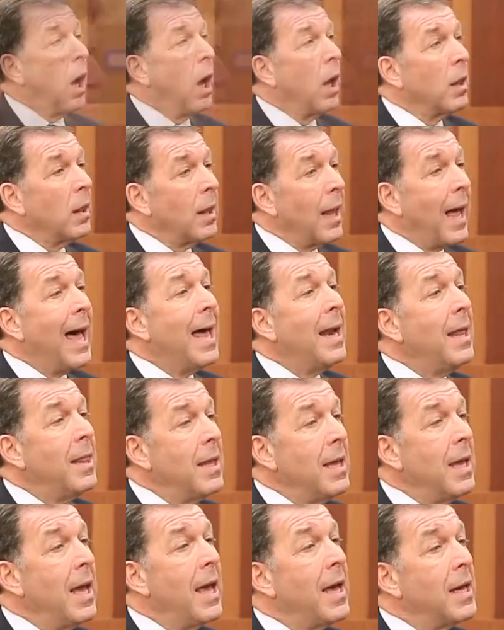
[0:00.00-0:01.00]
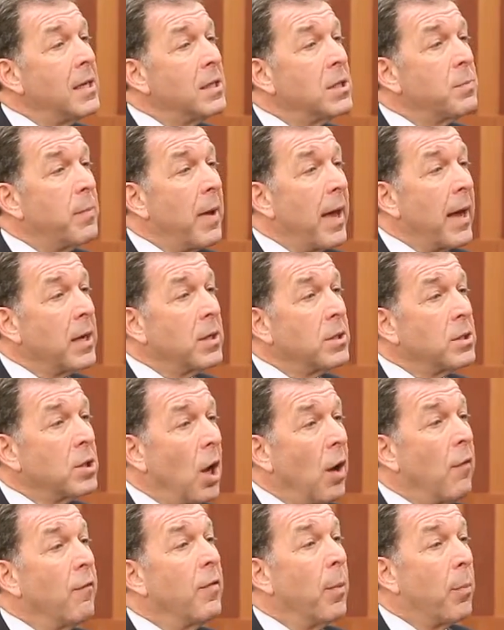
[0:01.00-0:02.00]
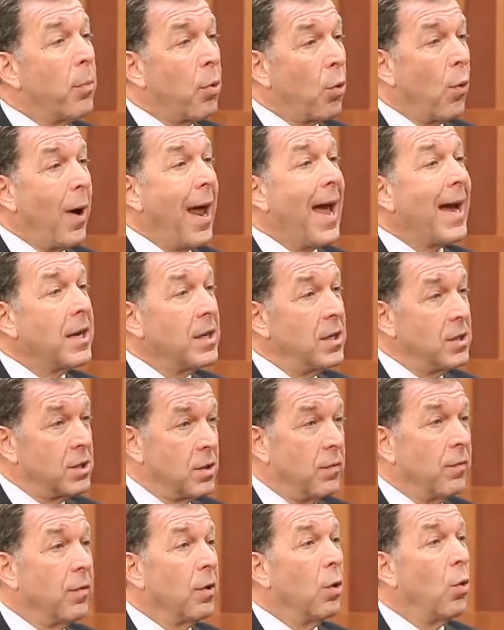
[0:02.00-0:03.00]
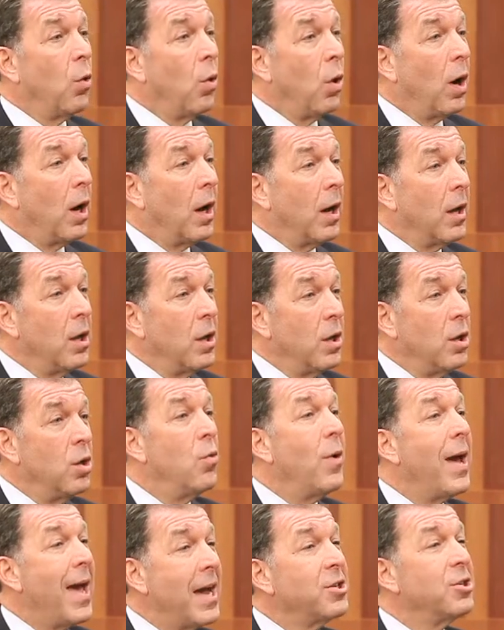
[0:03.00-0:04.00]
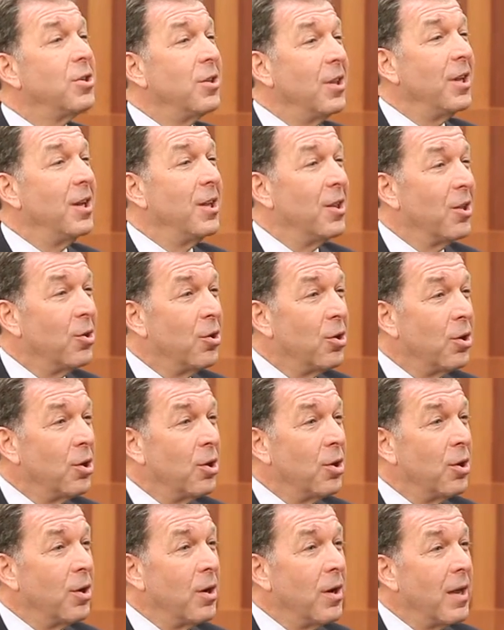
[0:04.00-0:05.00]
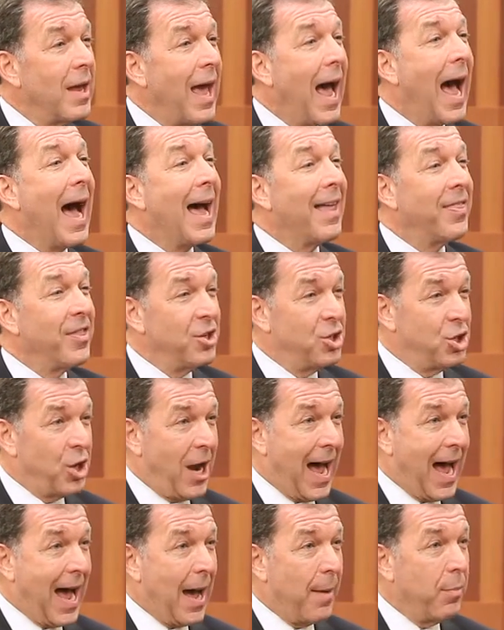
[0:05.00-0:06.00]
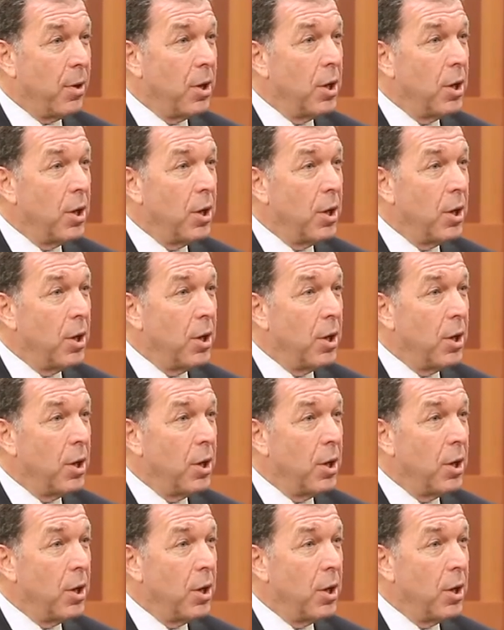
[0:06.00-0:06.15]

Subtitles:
A lot of the aspects of the practice of law, you actually learn on the job.